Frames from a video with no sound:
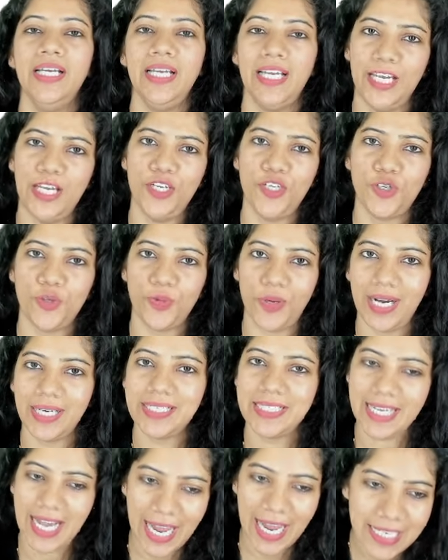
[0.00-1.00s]
into a
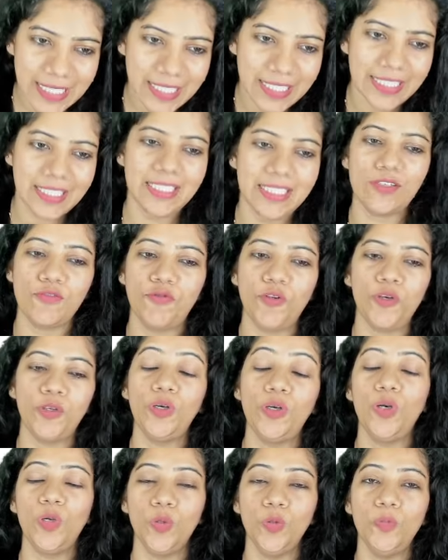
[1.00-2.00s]
catalyst for
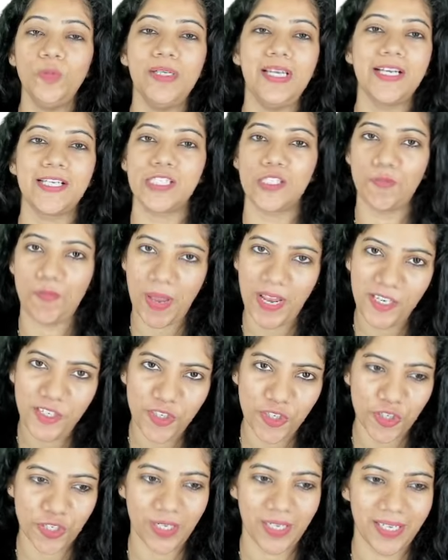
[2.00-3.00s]
global
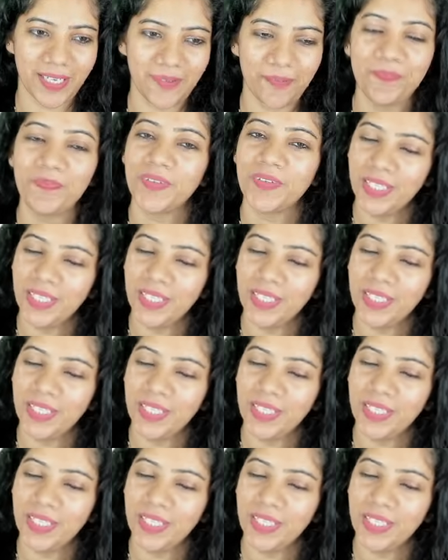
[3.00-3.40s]
expansion.